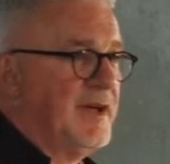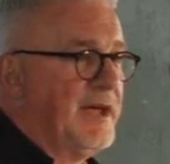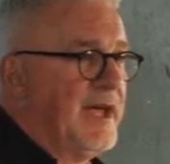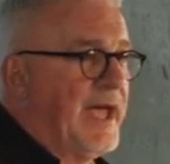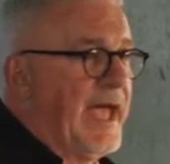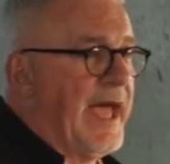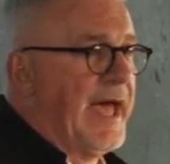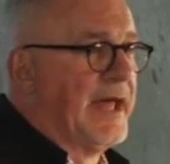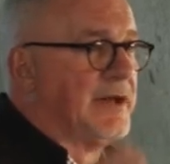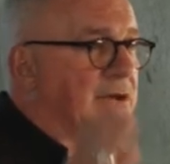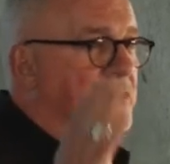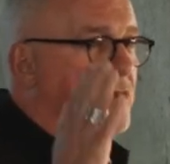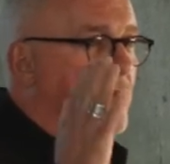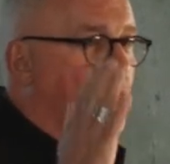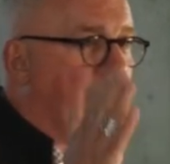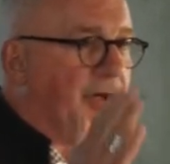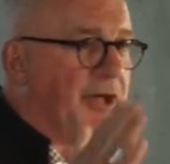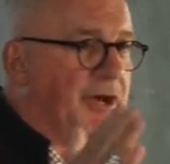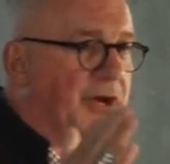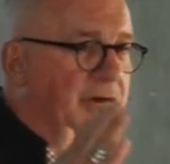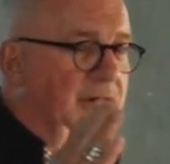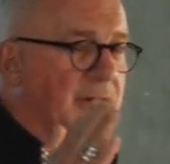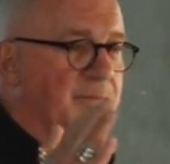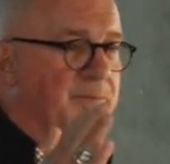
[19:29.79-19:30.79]
and look
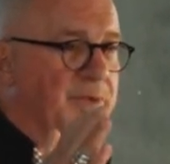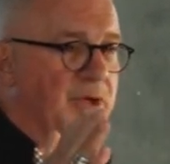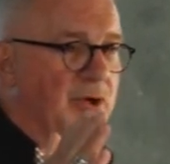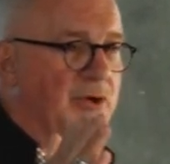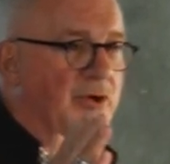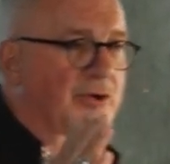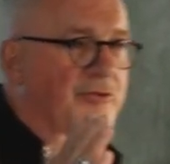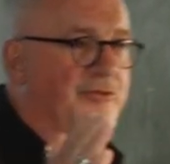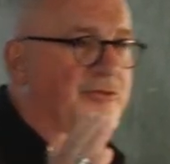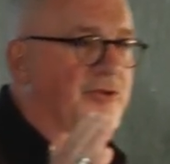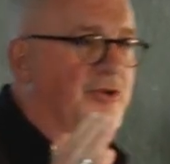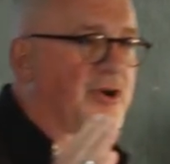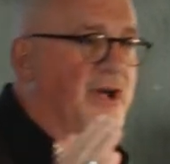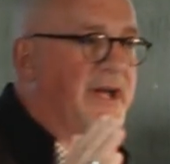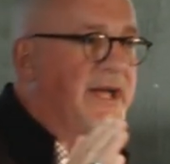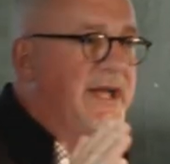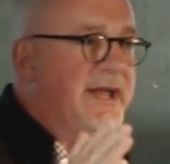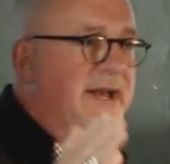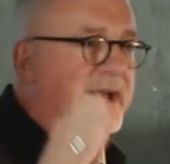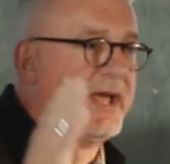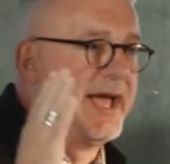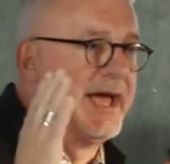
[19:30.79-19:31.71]
at a computer screen